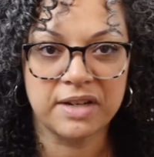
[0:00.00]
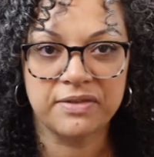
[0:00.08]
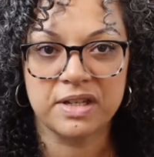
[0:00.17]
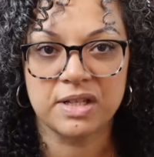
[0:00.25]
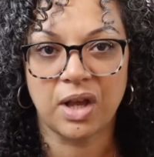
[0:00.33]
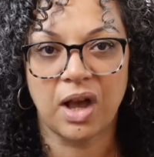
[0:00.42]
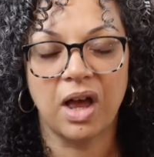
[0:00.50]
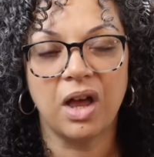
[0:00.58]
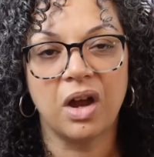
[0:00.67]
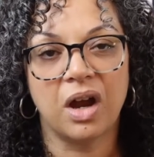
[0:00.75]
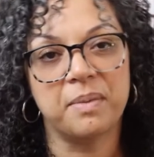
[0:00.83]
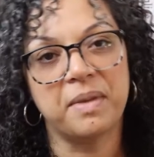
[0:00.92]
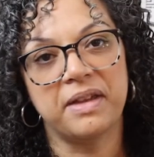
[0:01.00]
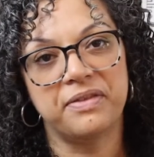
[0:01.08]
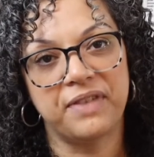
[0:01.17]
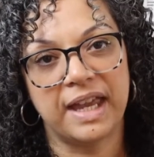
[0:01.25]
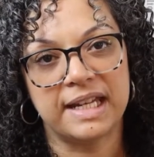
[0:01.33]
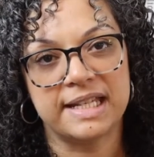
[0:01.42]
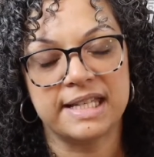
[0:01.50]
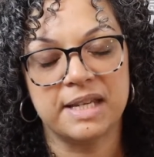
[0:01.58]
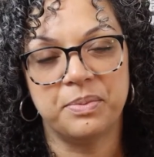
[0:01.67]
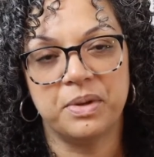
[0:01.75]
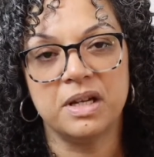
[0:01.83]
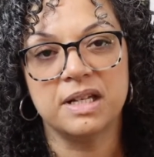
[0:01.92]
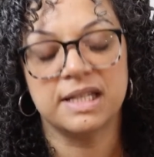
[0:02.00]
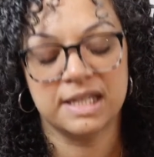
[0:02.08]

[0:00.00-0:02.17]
of this haul are my fantasy books.